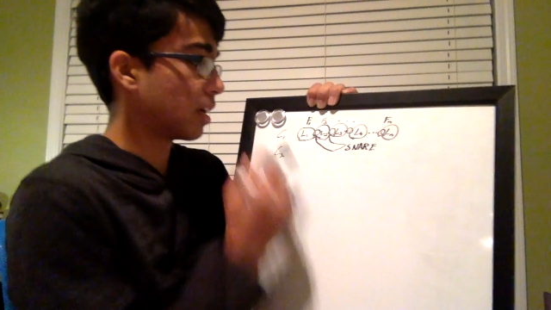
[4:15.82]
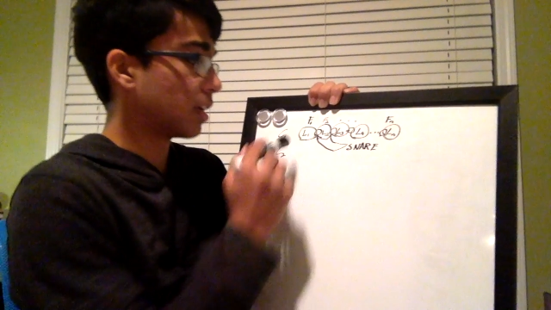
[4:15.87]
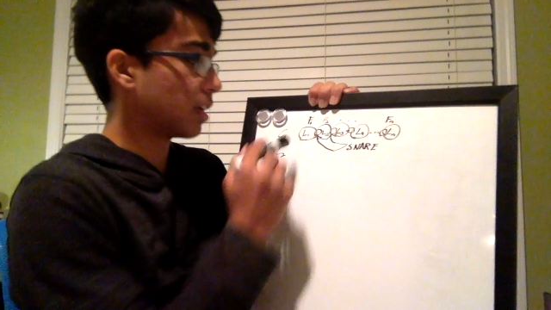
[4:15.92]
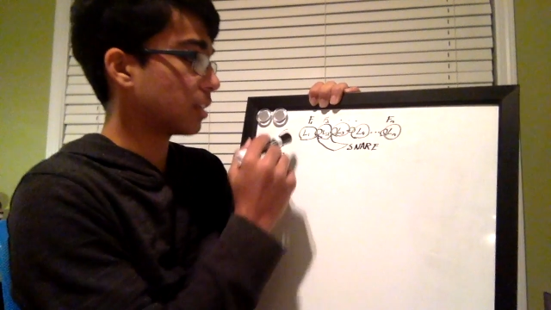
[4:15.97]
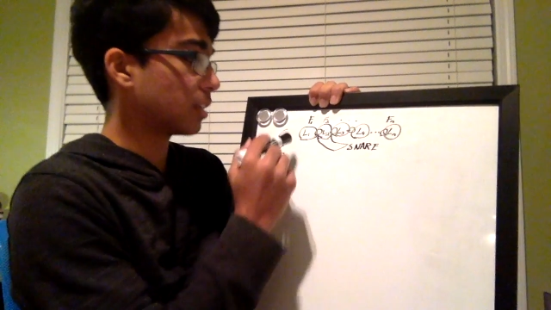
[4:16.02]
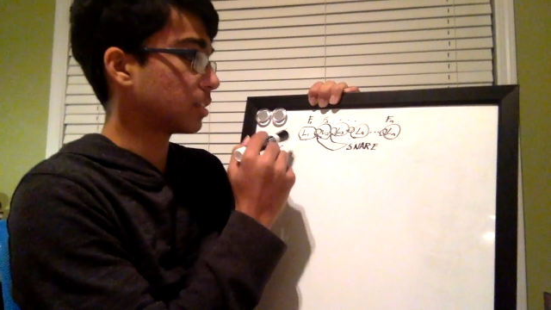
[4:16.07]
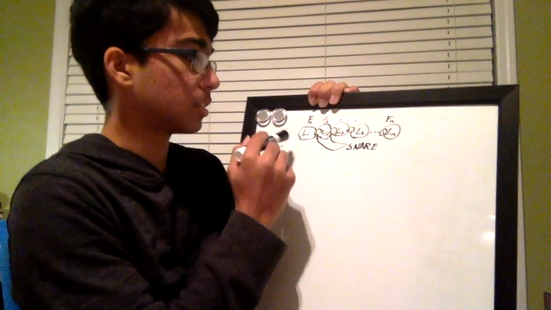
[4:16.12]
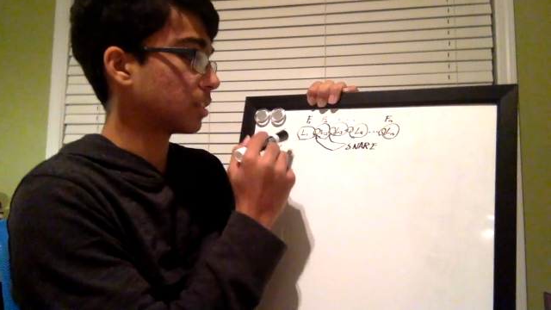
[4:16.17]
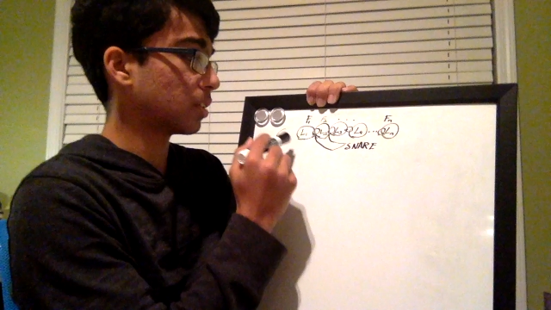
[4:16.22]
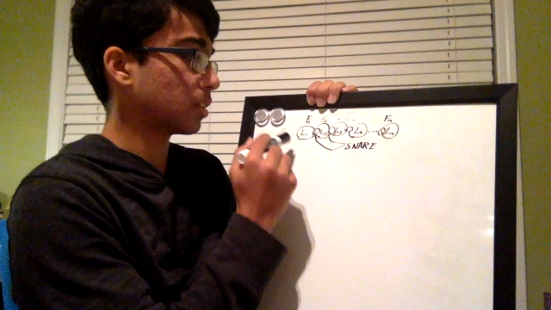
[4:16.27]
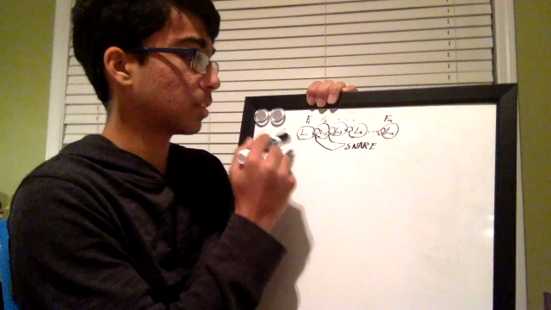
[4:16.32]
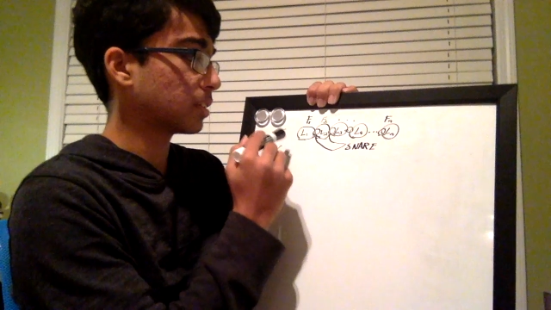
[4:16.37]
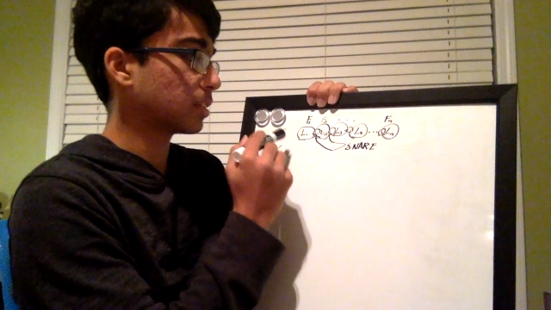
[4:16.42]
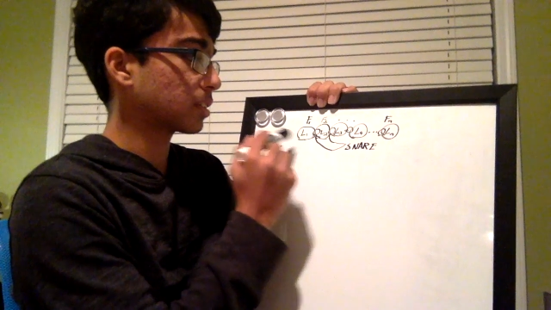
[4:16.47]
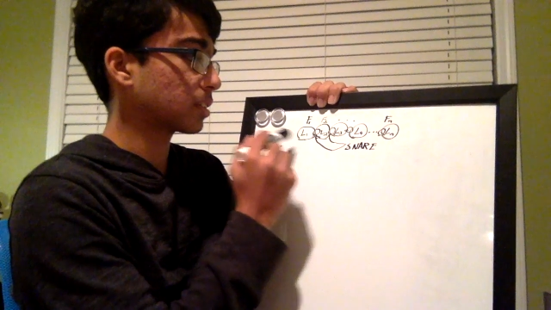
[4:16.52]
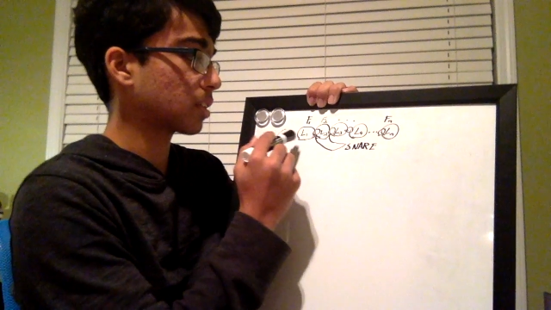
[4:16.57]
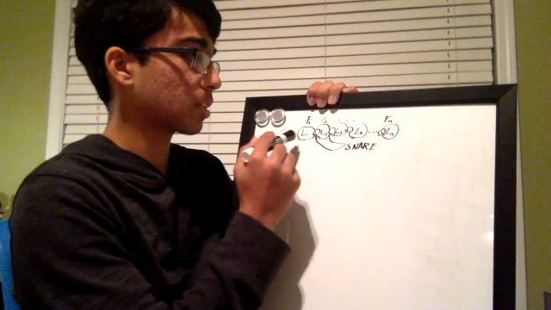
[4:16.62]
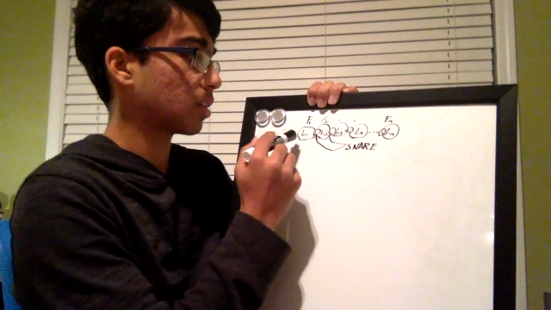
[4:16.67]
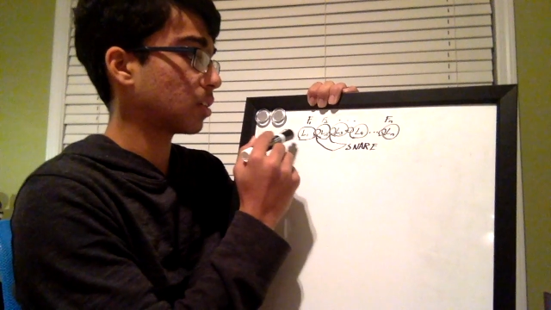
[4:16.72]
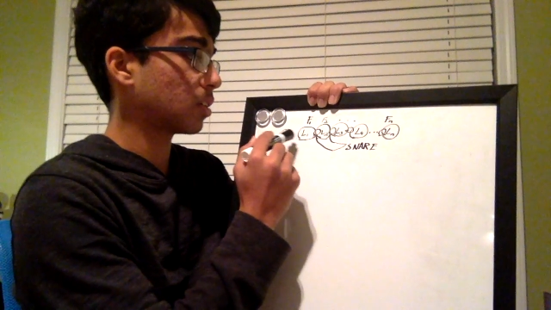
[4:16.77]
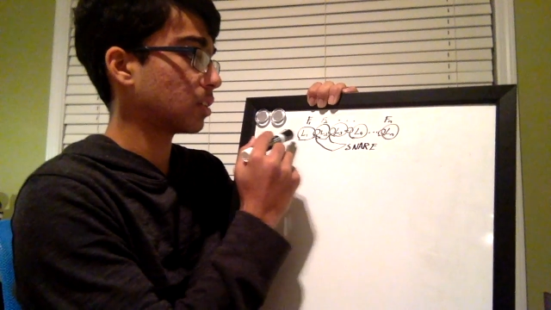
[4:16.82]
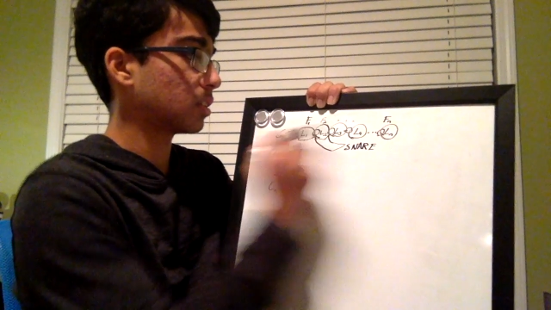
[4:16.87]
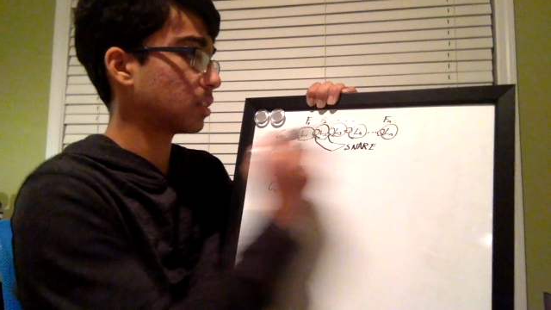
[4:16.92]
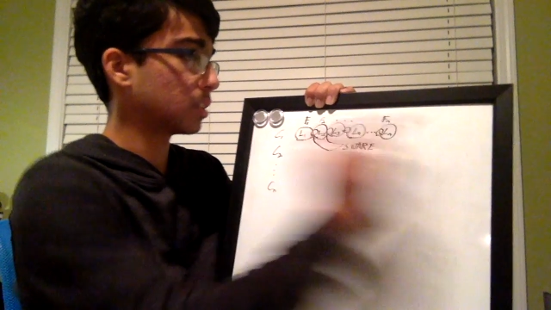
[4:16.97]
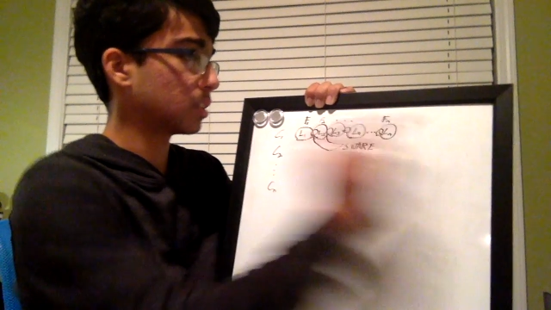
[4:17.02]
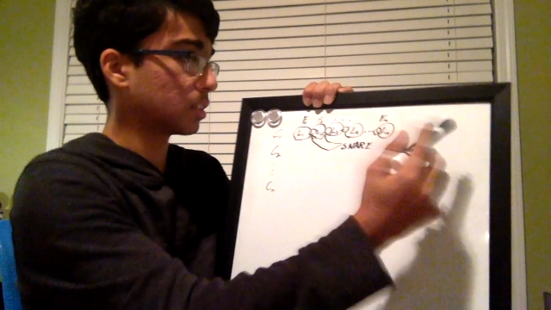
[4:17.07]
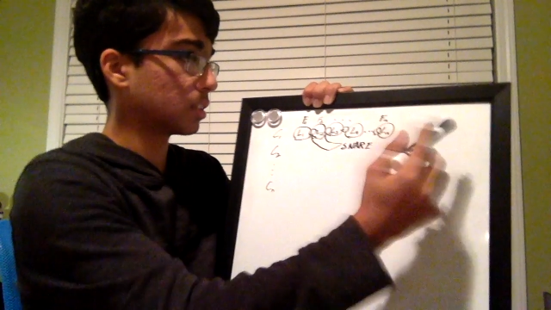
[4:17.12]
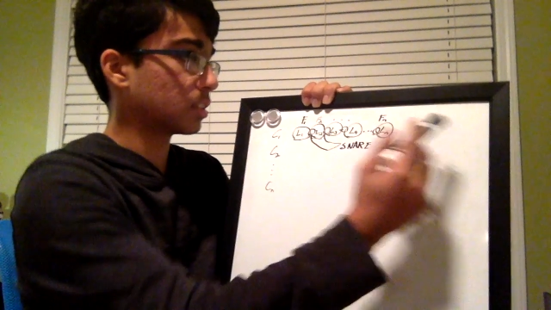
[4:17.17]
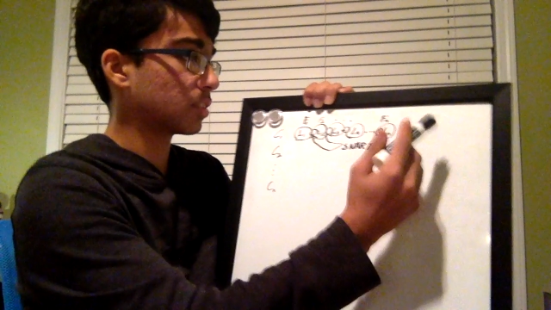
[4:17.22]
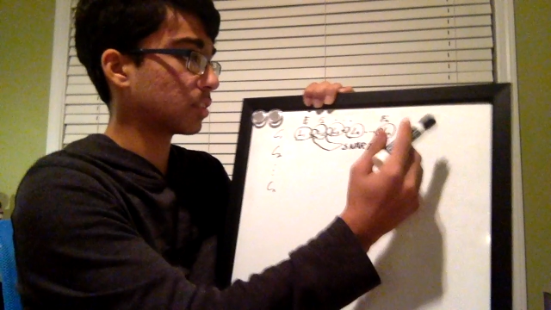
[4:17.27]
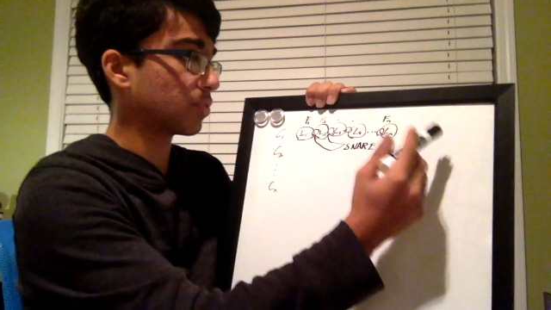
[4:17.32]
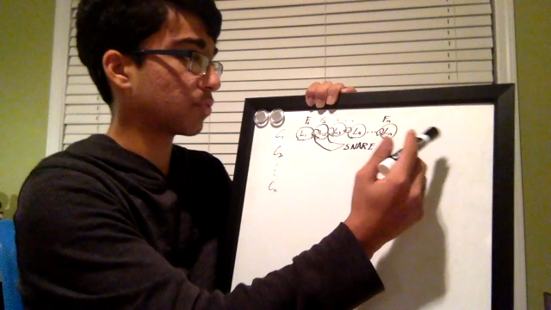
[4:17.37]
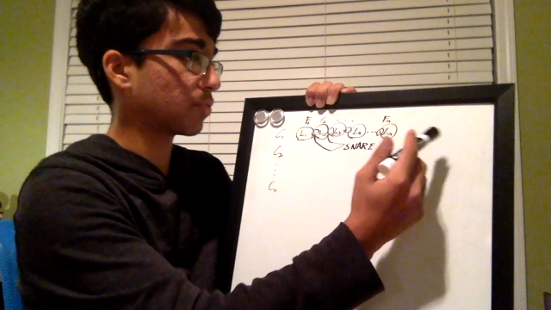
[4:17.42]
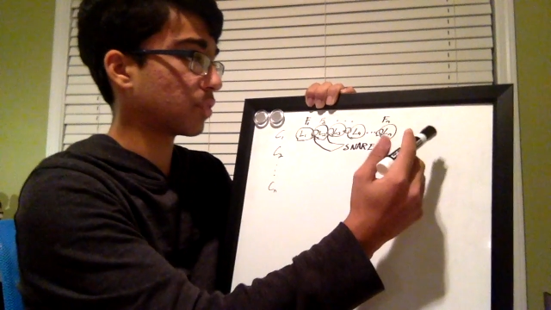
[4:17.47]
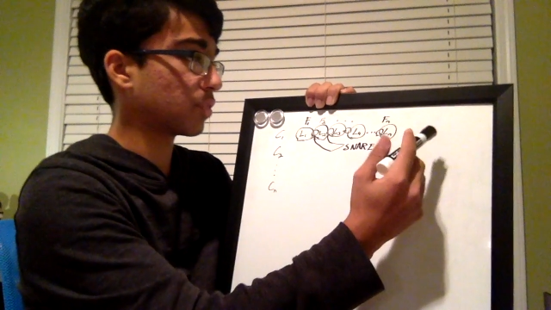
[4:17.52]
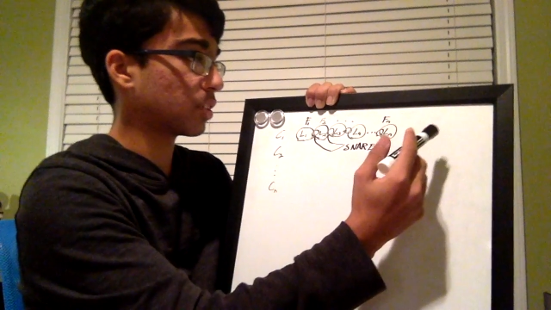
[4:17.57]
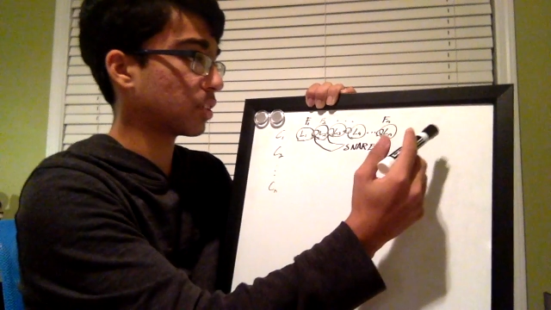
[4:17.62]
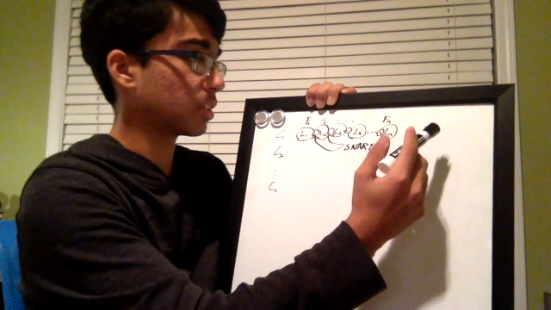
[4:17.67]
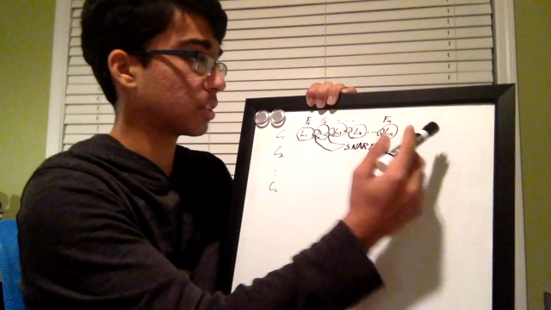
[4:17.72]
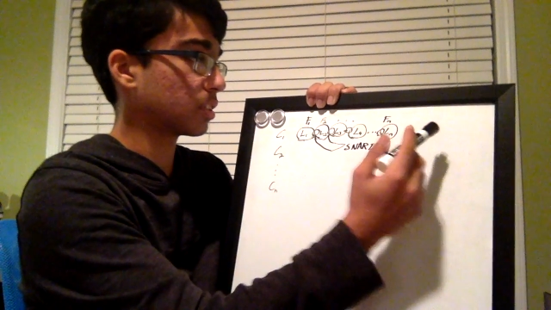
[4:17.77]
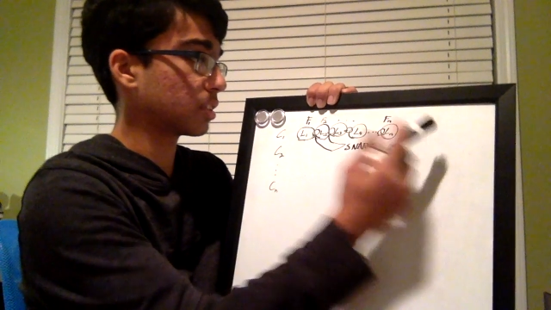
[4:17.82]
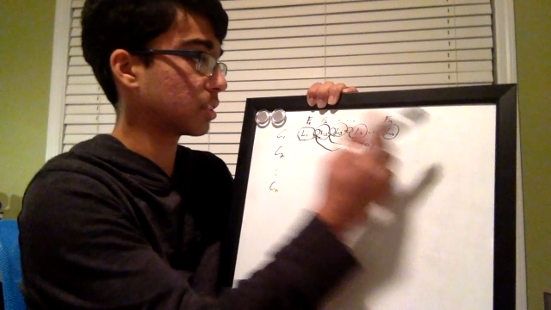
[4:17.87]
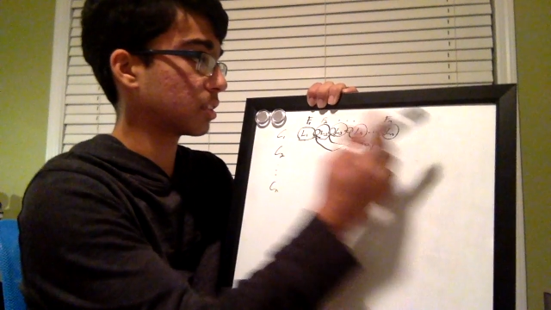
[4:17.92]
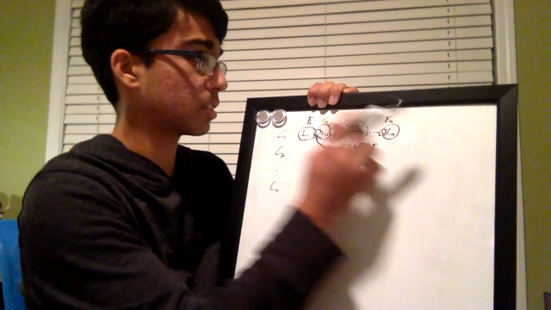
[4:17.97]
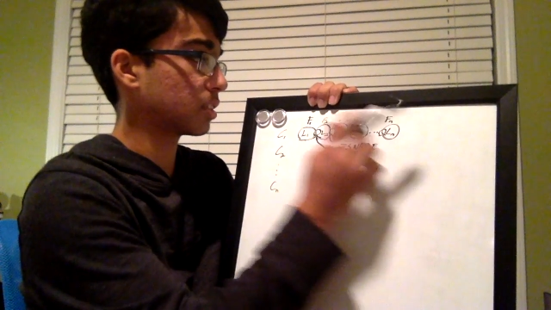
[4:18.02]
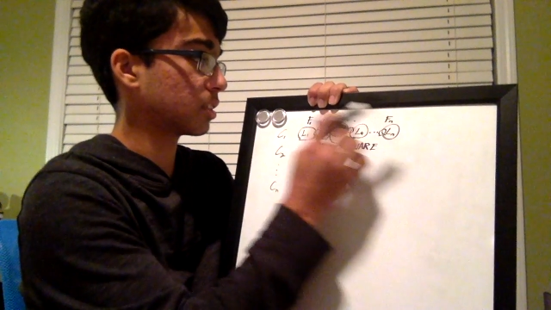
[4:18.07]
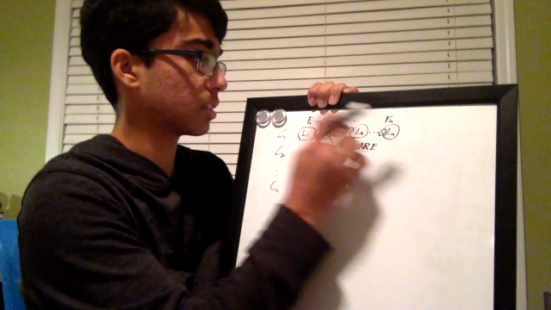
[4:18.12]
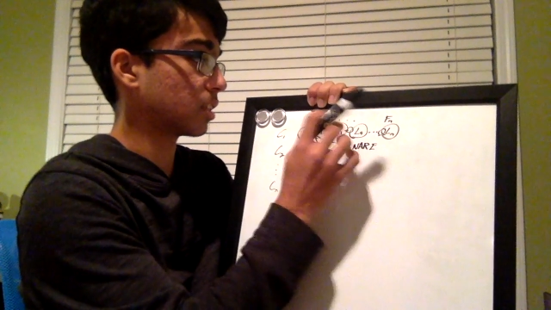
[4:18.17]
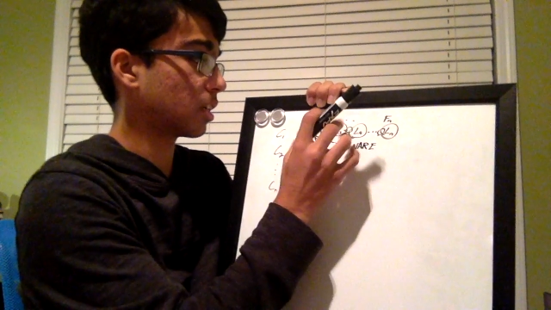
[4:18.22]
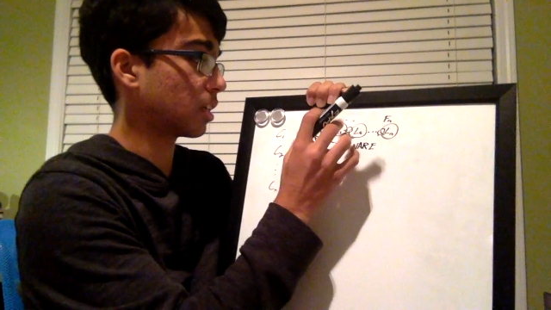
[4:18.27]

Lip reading: So let's call this first